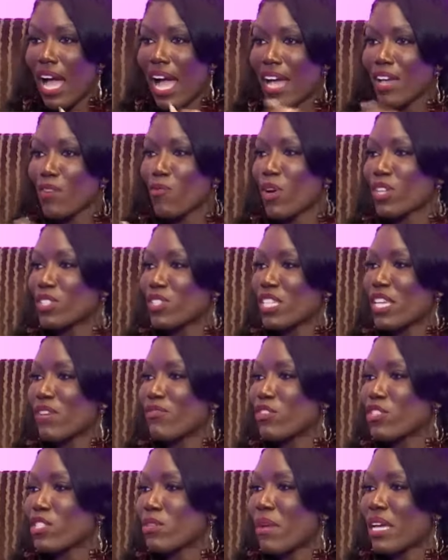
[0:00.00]
I want to
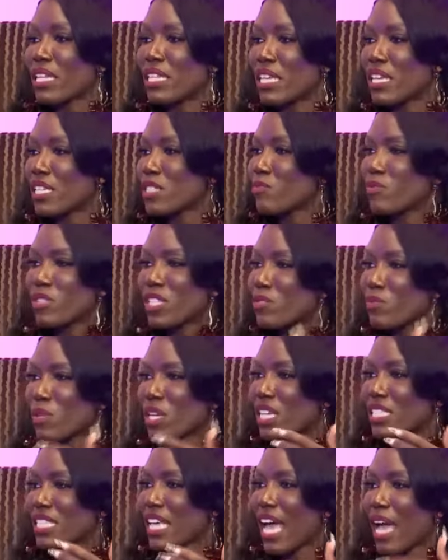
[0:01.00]
give you some ideas just
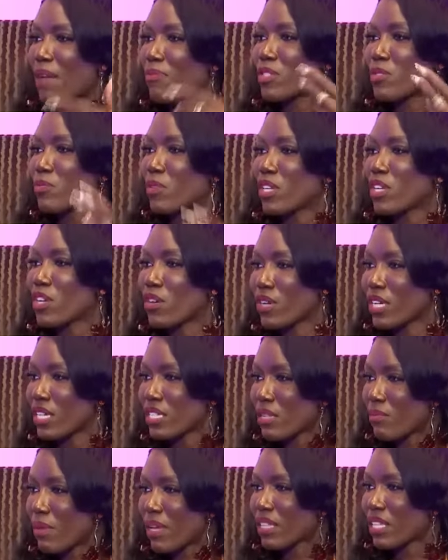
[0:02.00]
because I happen to be
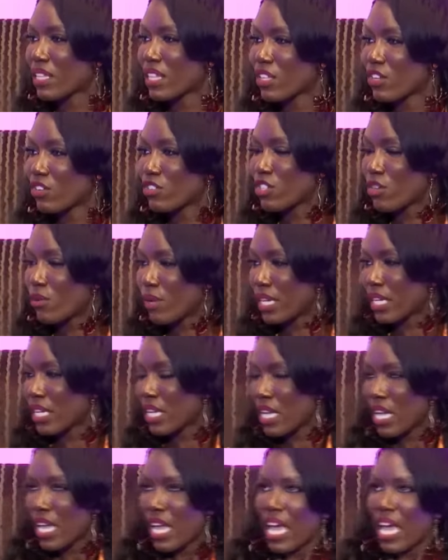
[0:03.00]
curious about the thing you're doing.